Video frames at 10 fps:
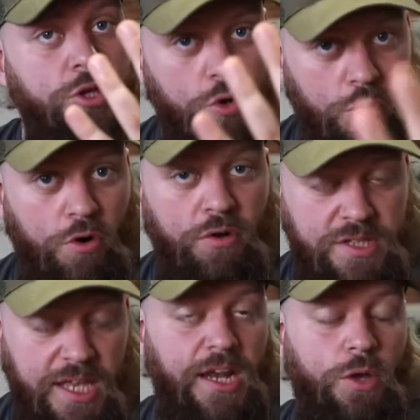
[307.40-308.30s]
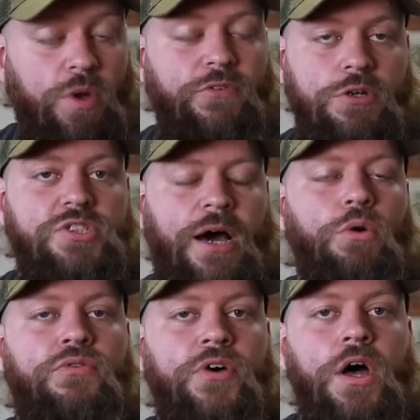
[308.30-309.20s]
that you're dealing with
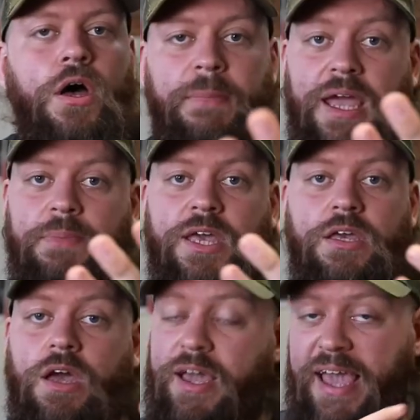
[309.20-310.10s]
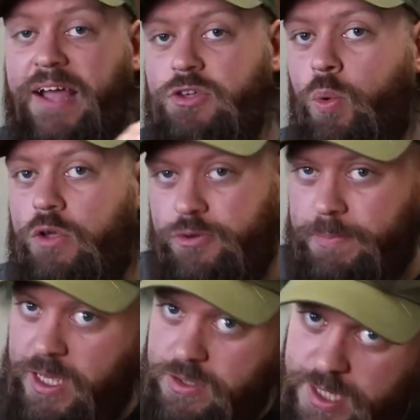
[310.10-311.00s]
yourself. Maybe, again, you want to
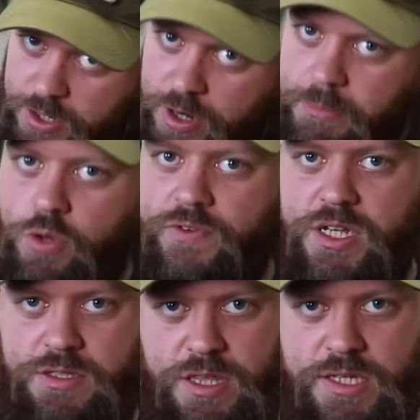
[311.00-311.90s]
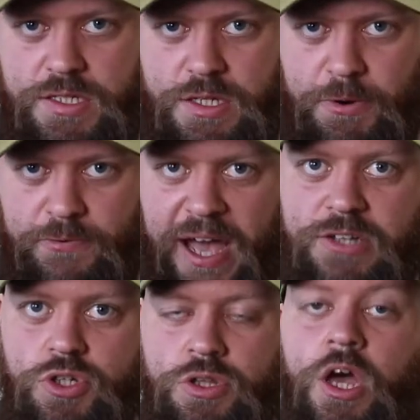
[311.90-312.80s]
be considering moving into this as a
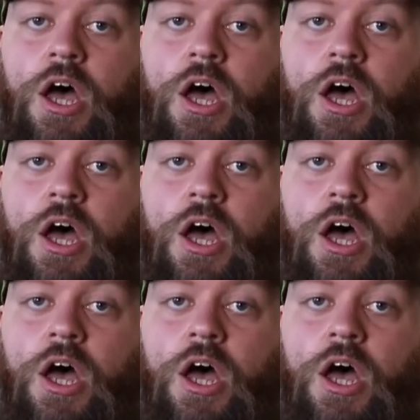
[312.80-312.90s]
profession.